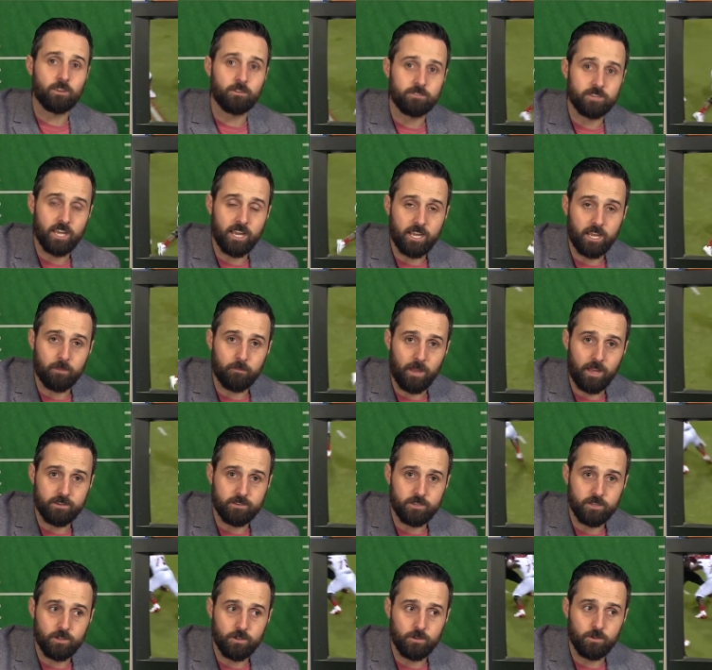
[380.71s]
don't take him
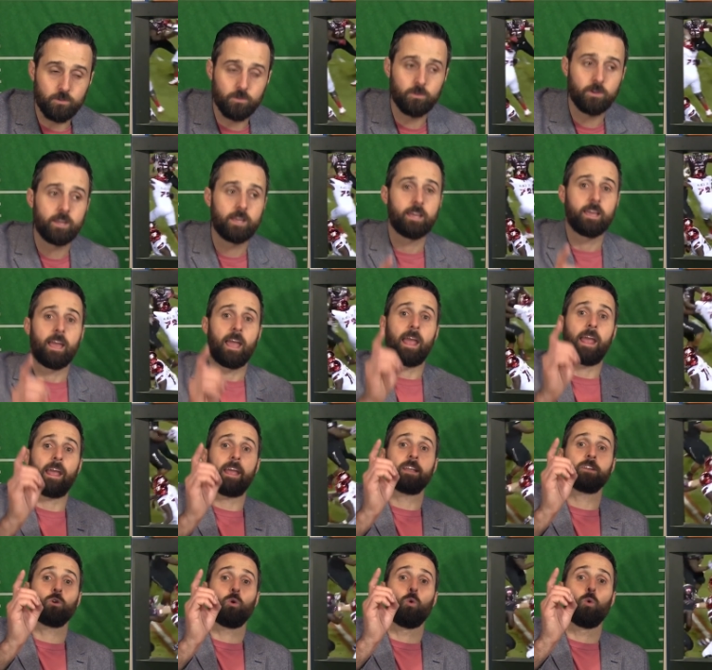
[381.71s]
at 2
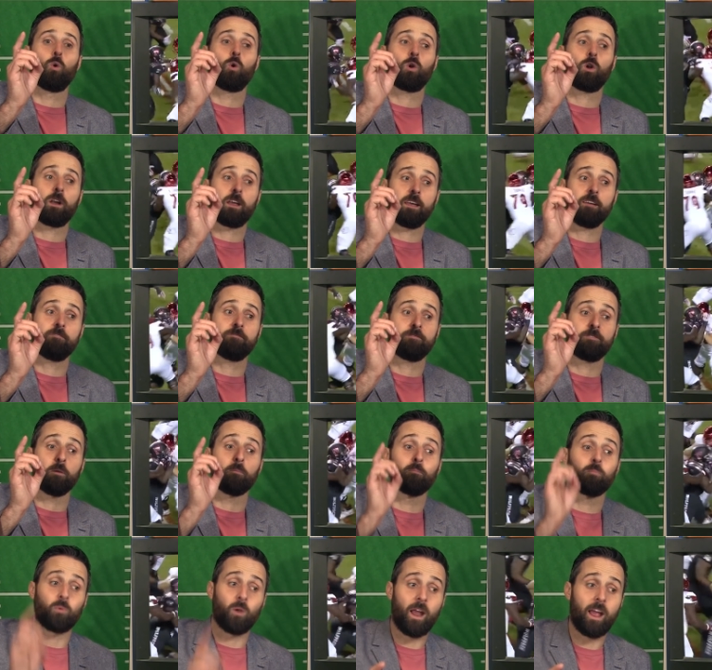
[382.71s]
and or if the
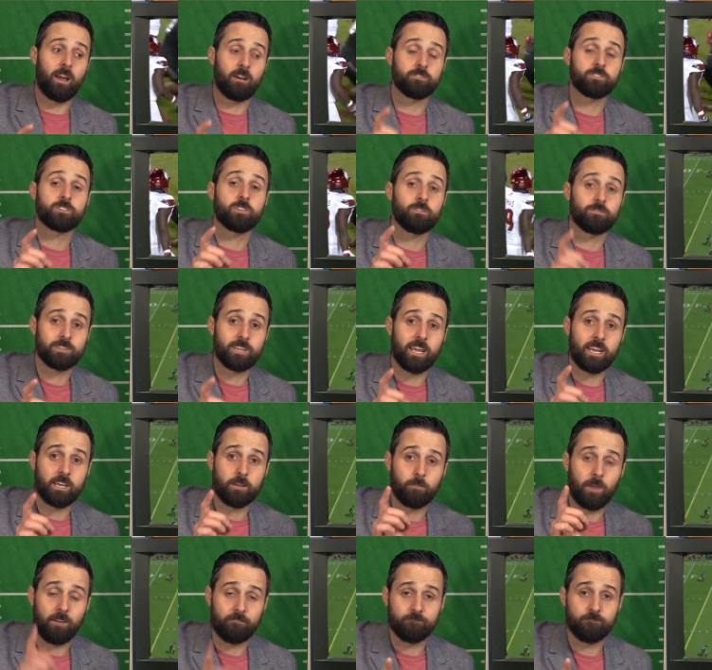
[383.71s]
Browns don't take
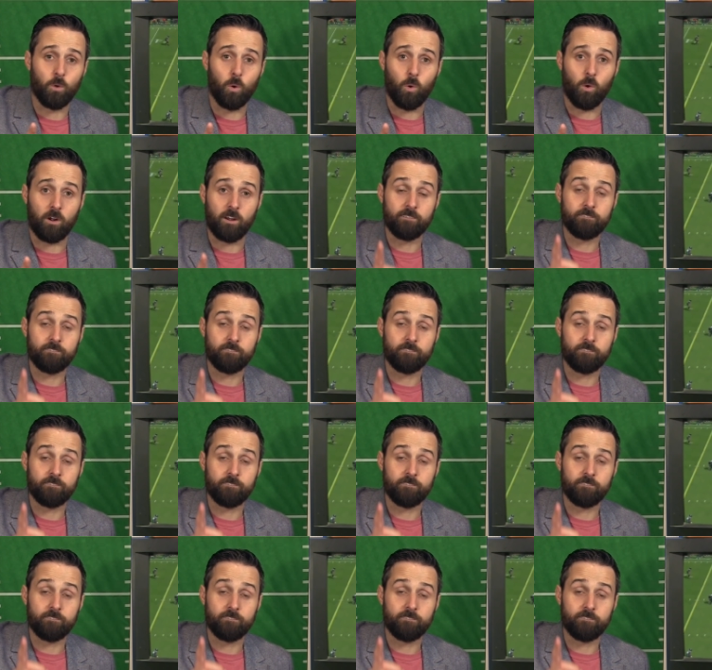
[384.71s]
him at 4.